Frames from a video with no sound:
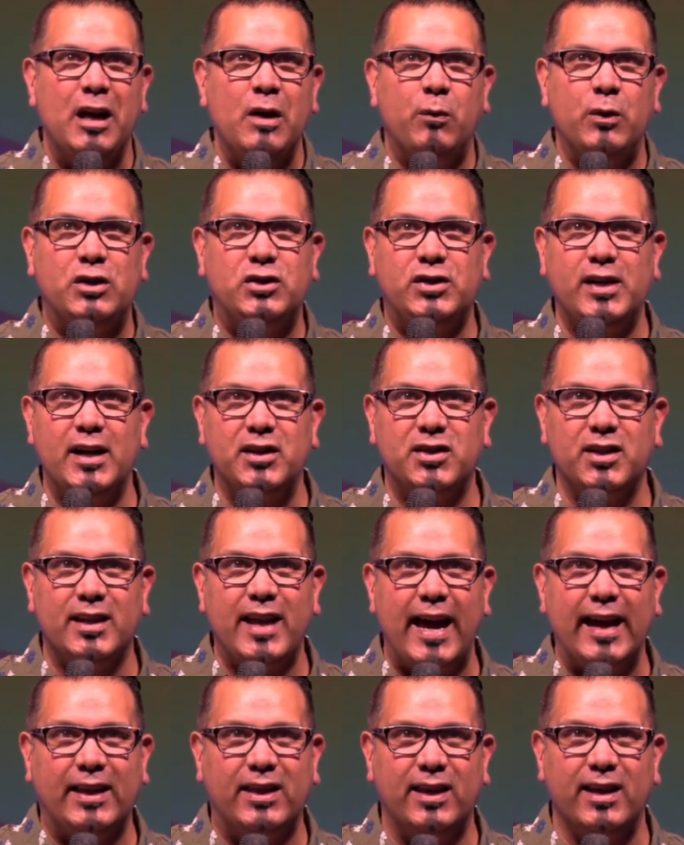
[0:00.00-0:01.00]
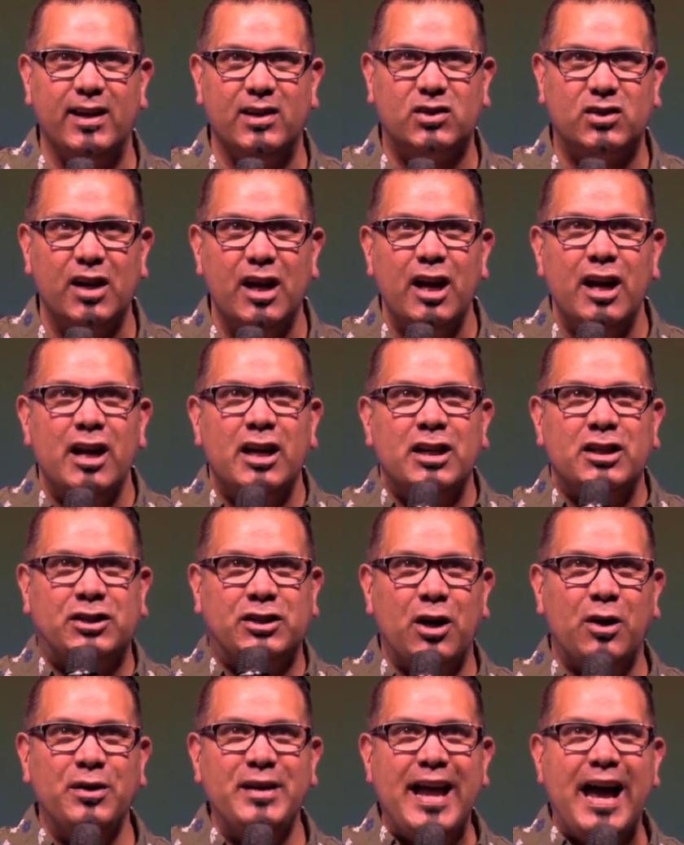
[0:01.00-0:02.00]
which says it like this
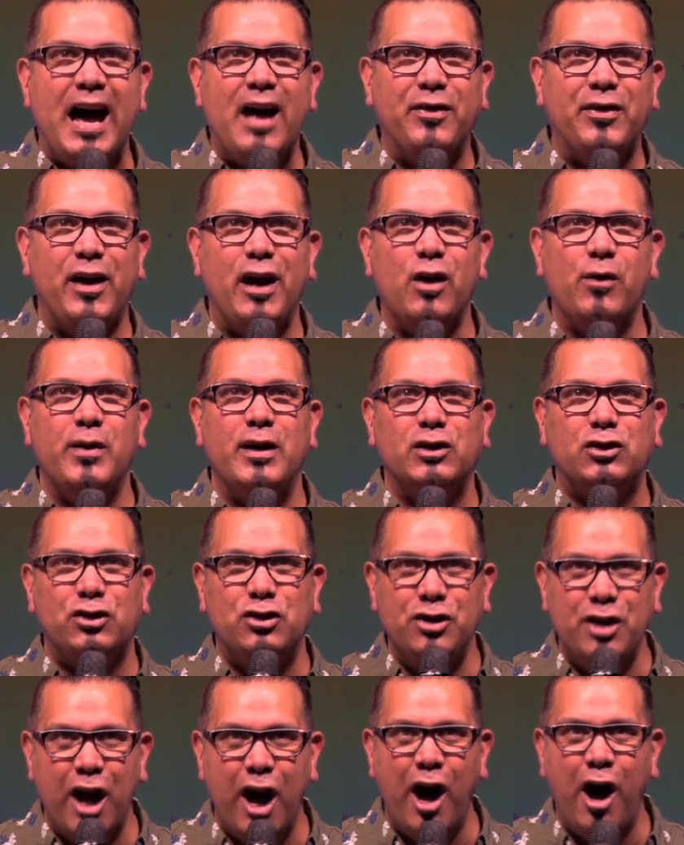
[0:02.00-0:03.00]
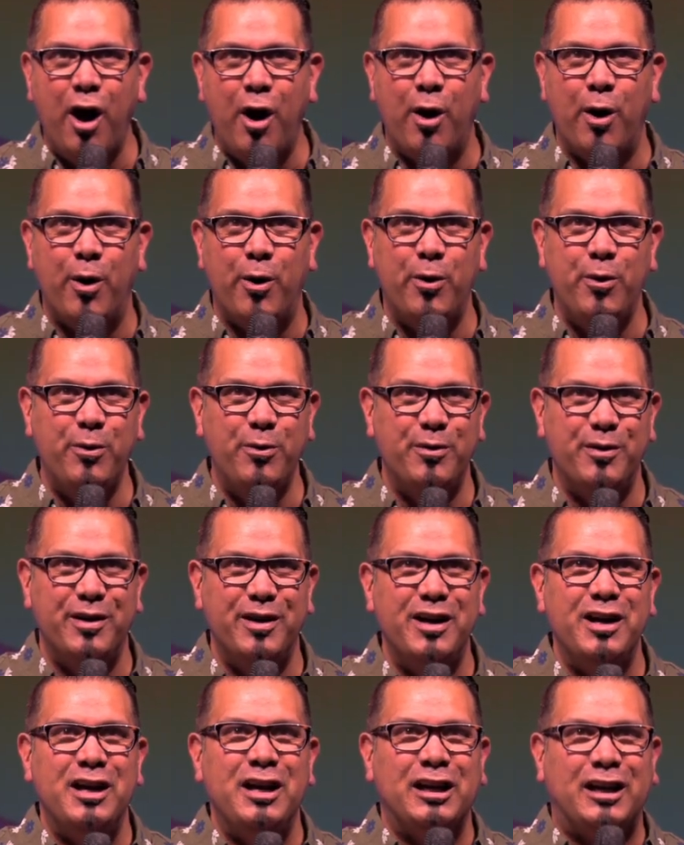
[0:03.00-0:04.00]
So now there is no
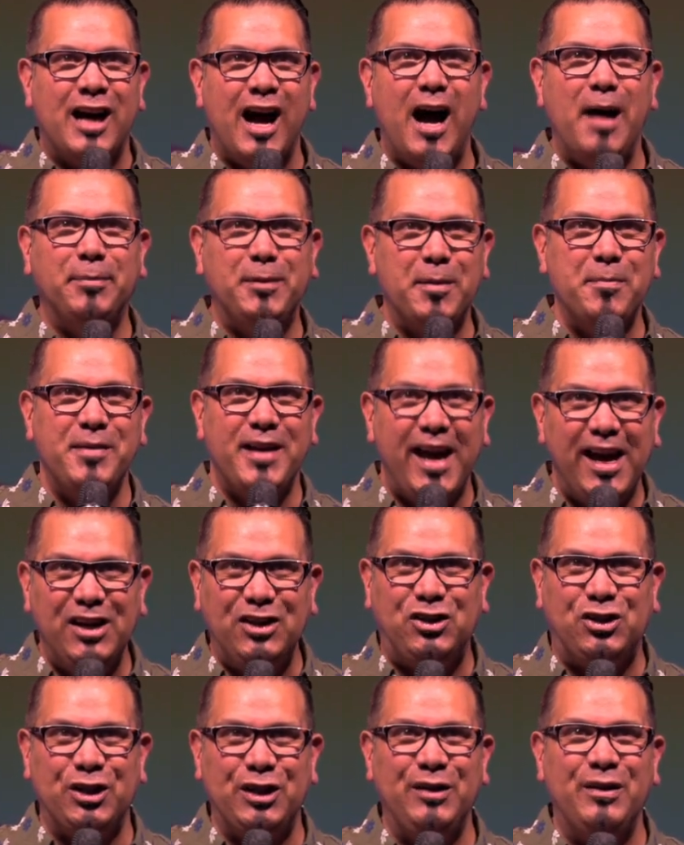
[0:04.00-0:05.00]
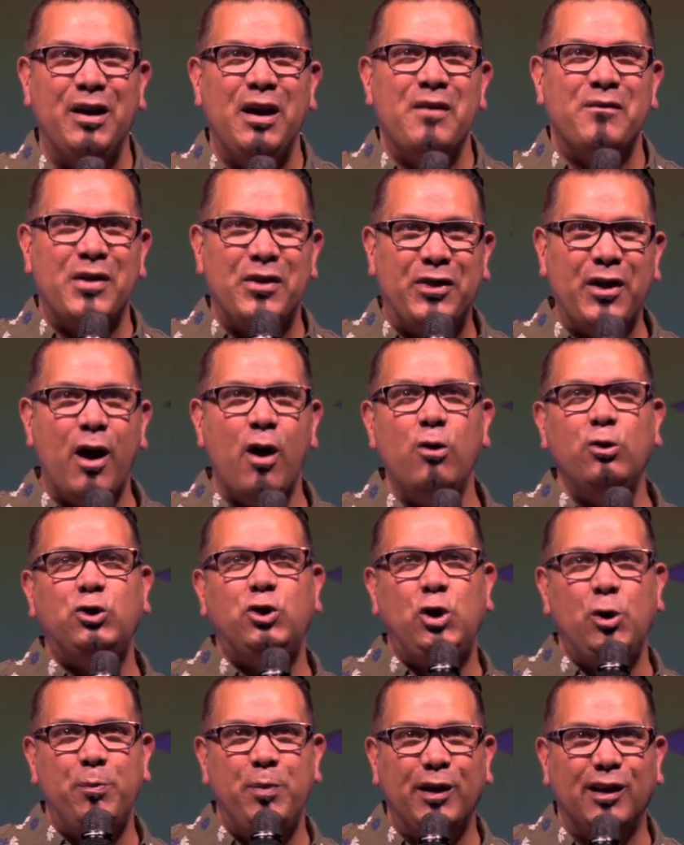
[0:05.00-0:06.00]
condemnation for
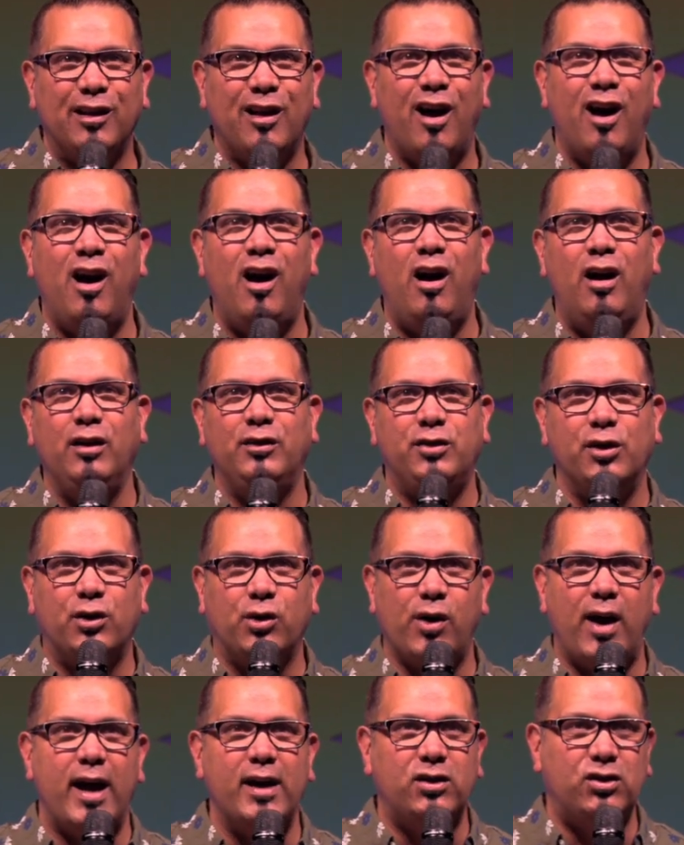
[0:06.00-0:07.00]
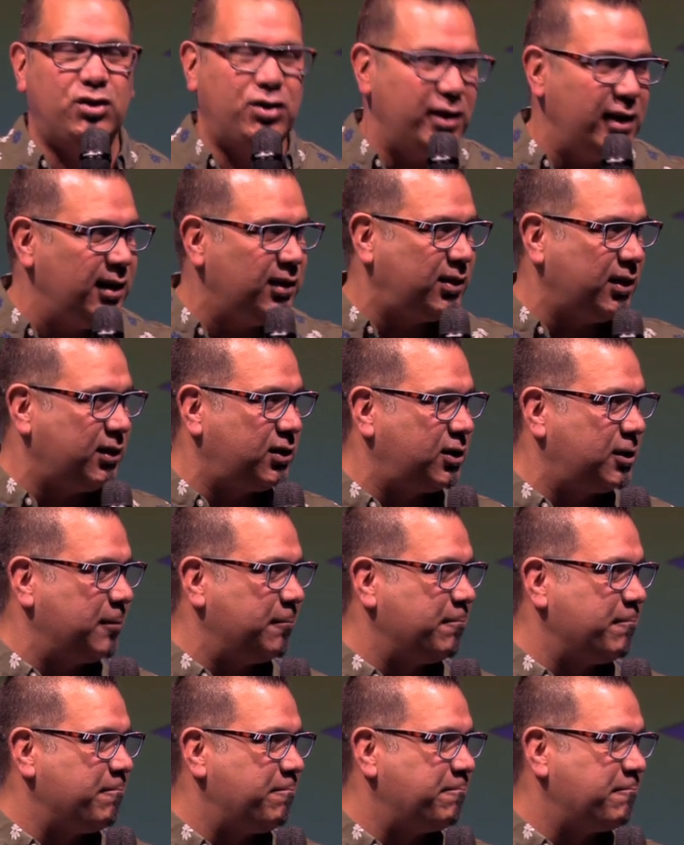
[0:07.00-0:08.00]
those who belong to Christ
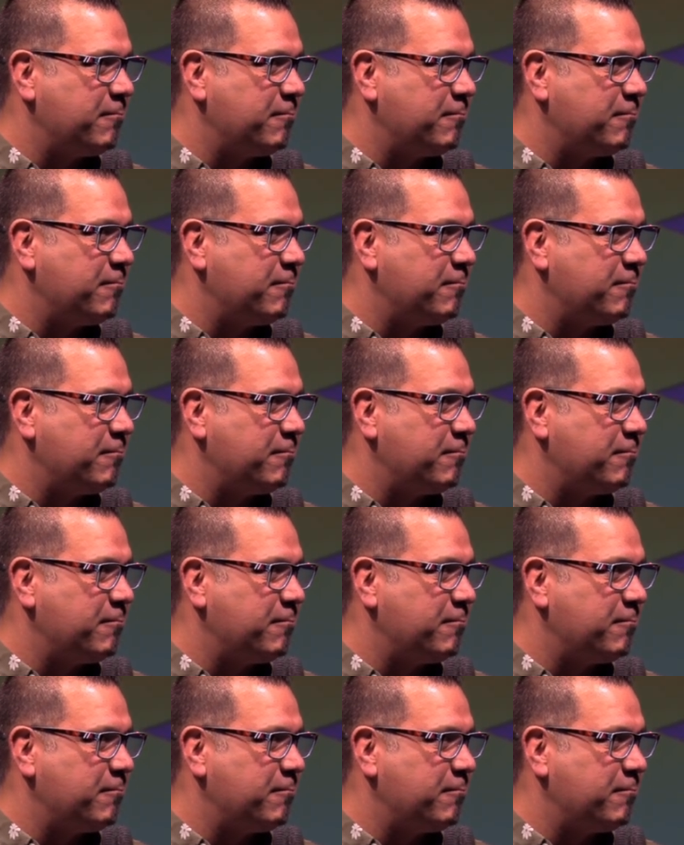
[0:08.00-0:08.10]
Jesus.